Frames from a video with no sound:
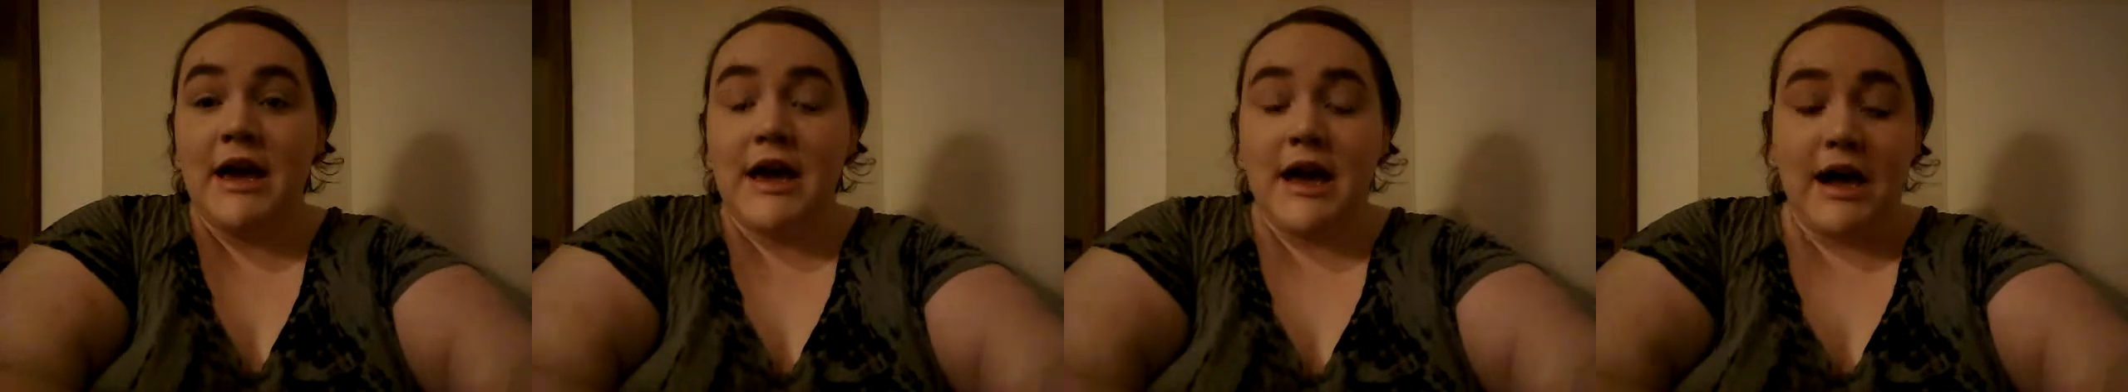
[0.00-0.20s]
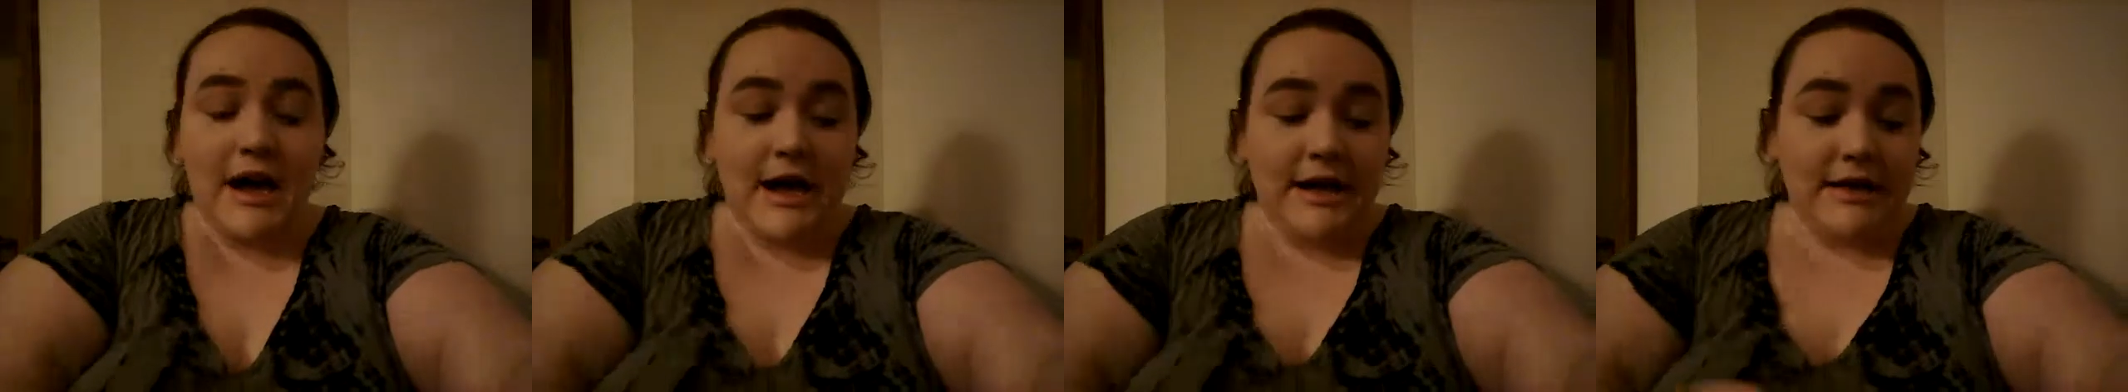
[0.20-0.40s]

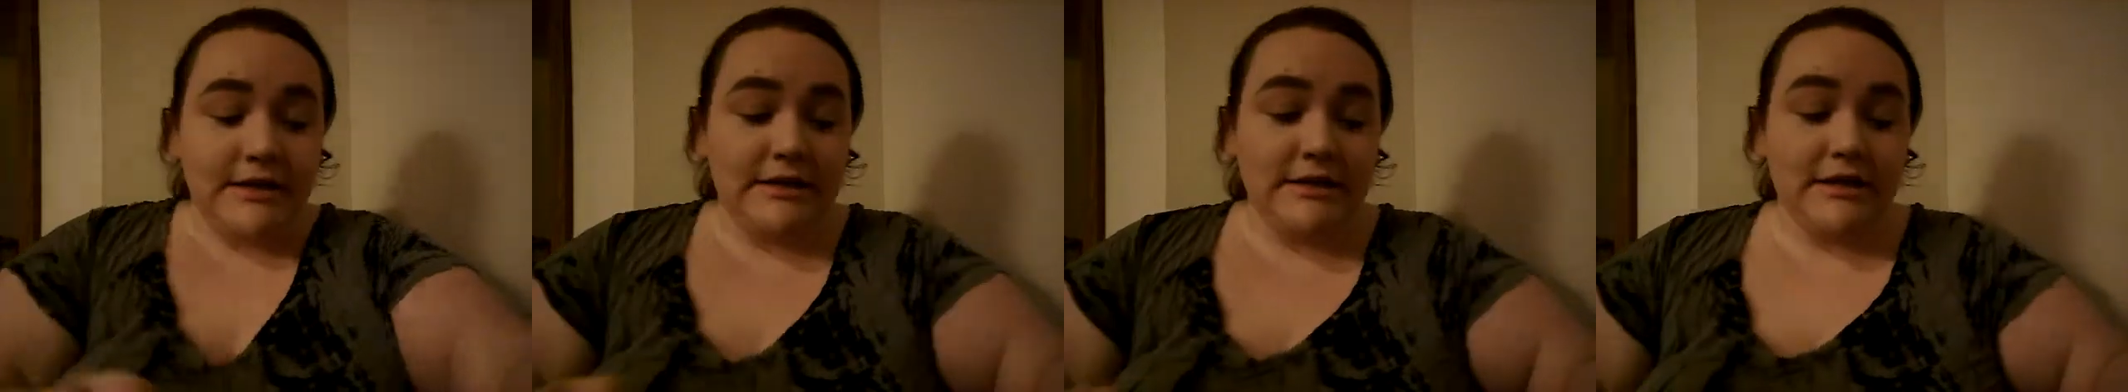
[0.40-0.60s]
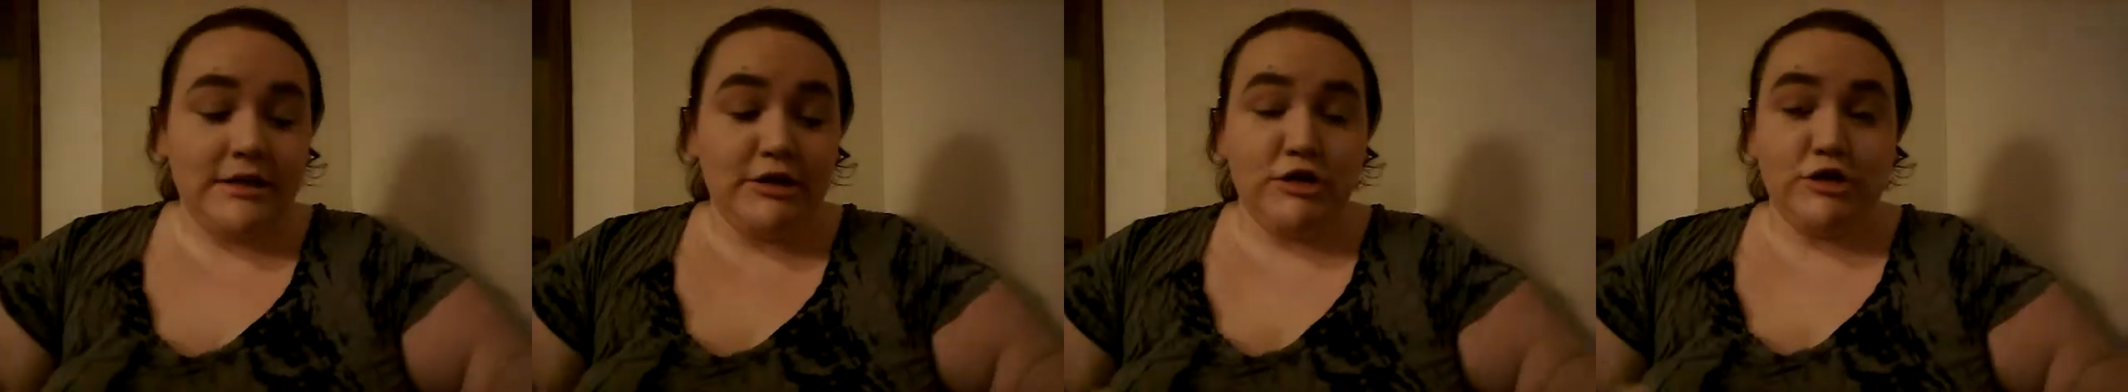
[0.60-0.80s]
I
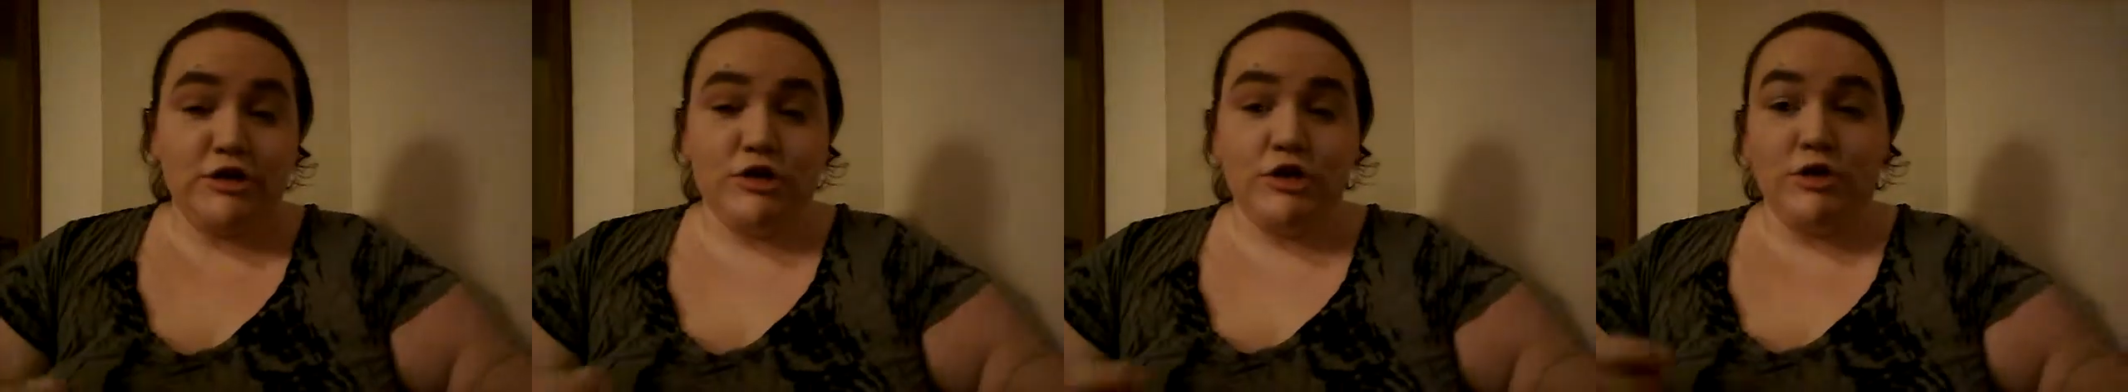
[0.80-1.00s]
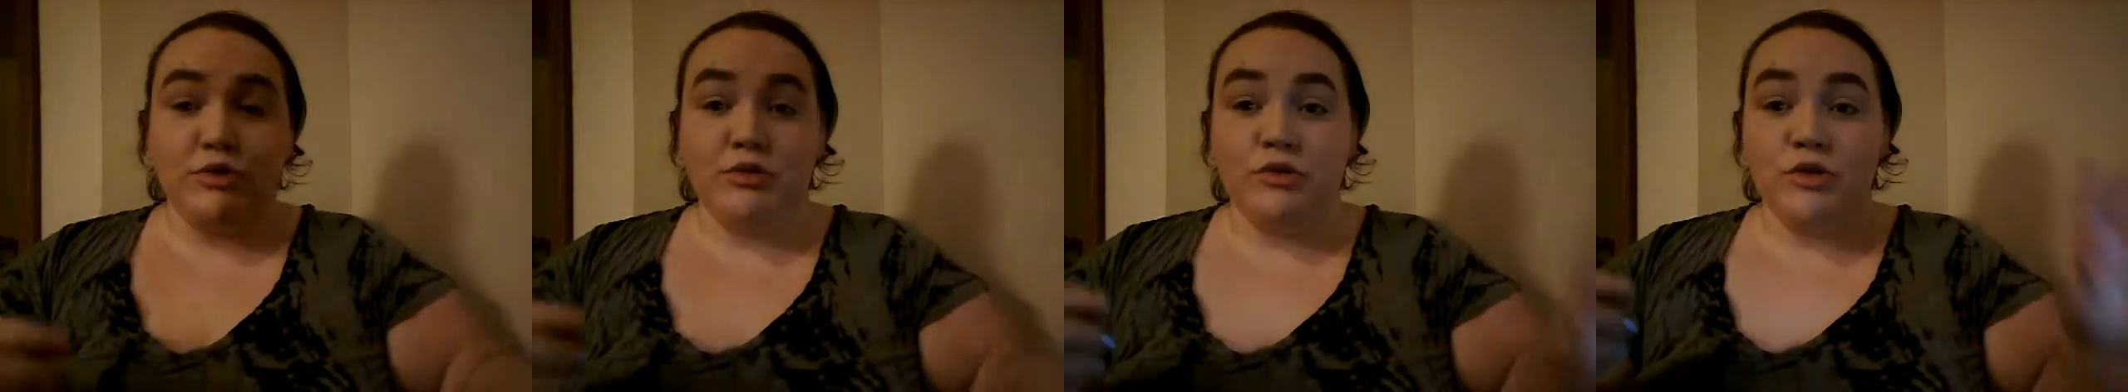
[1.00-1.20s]
need
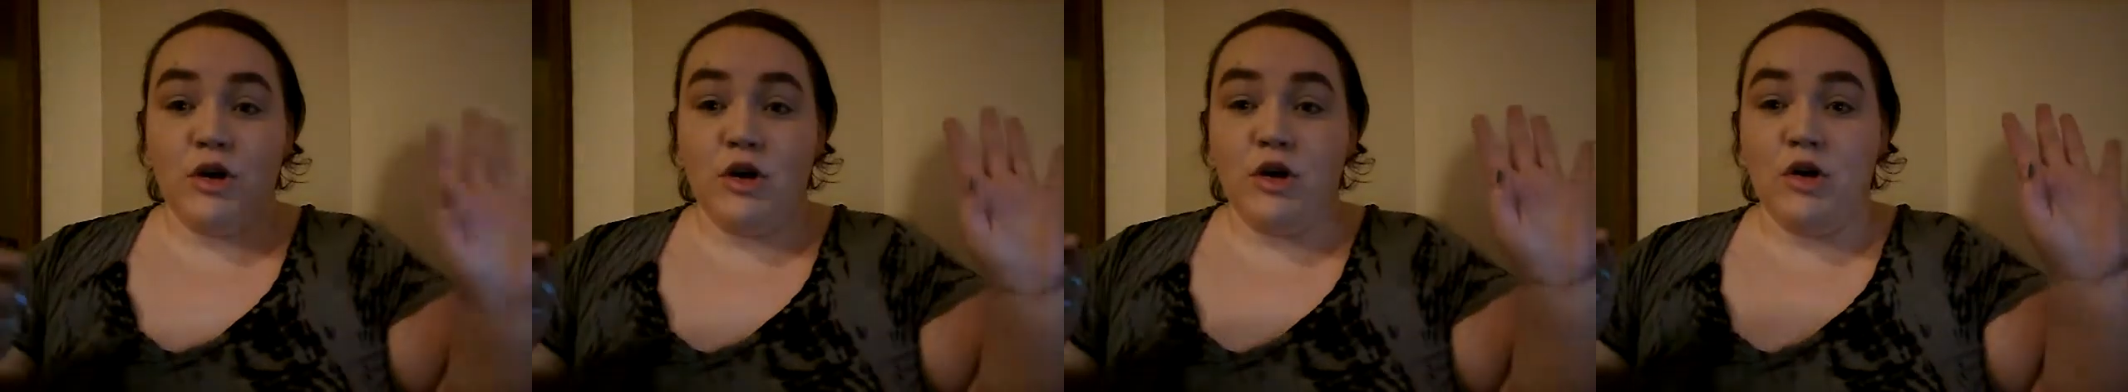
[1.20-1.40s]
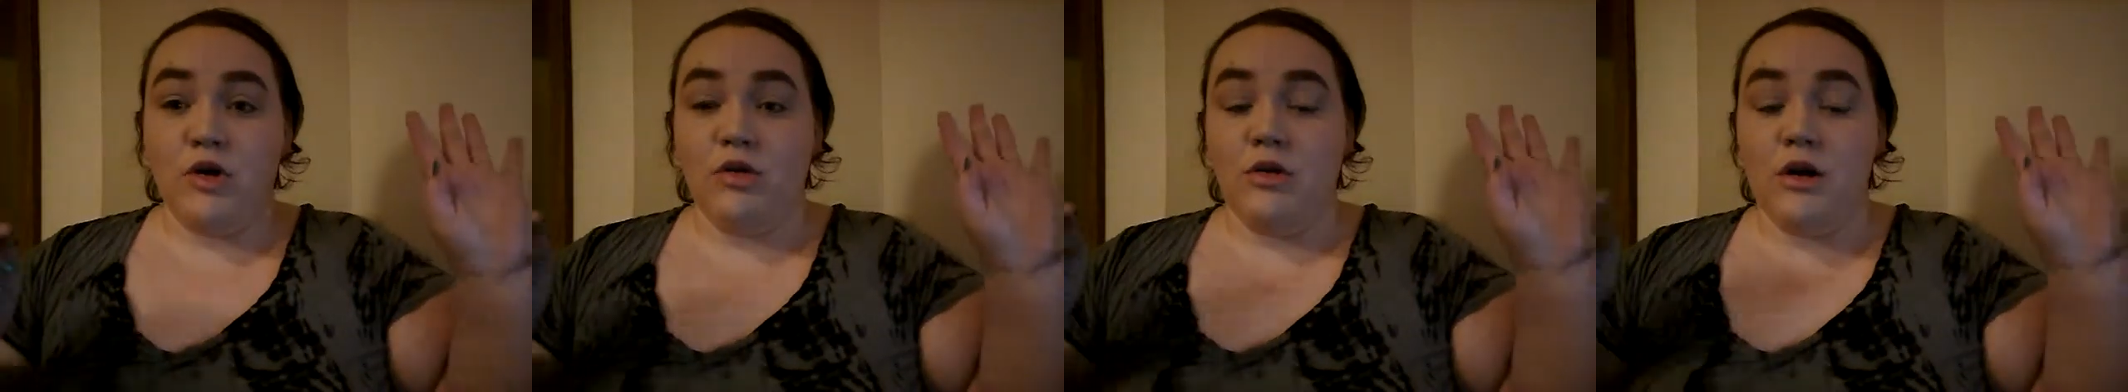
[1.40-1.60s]
to
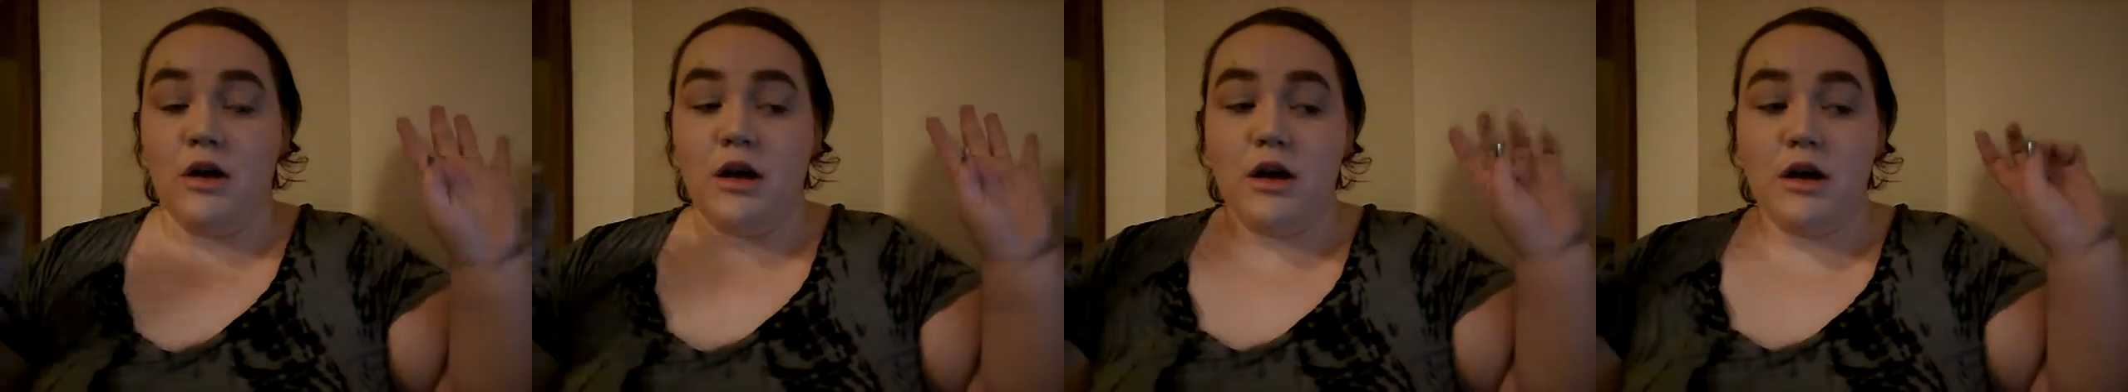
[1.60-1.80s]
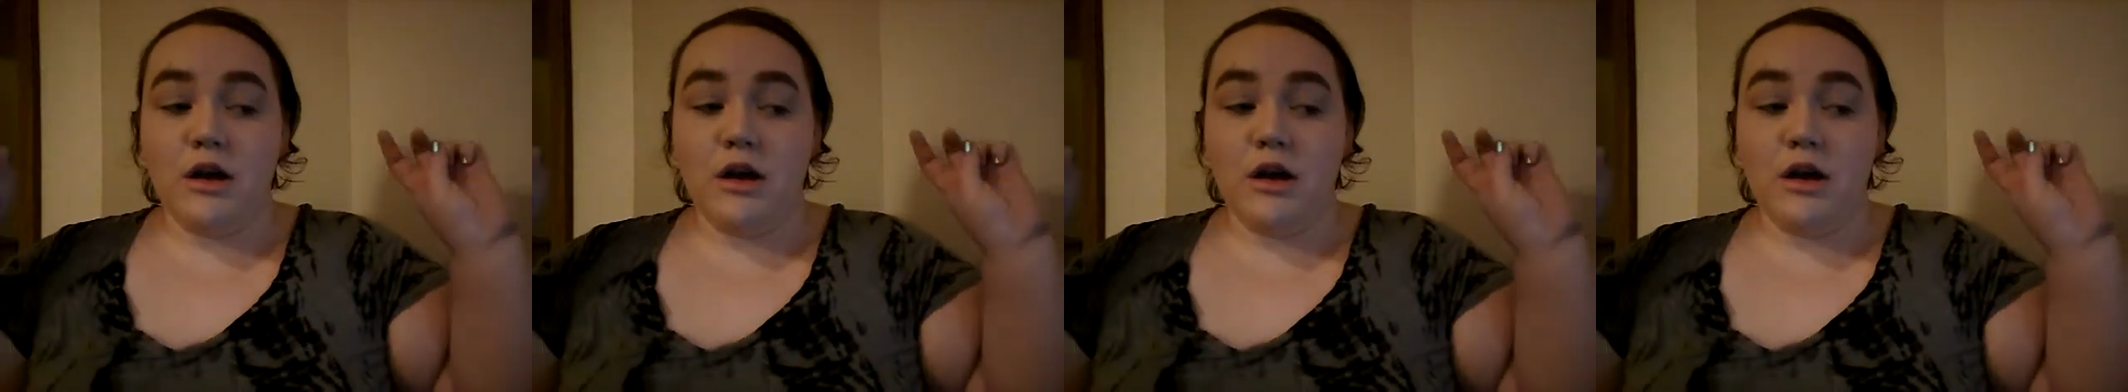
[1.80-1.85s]
go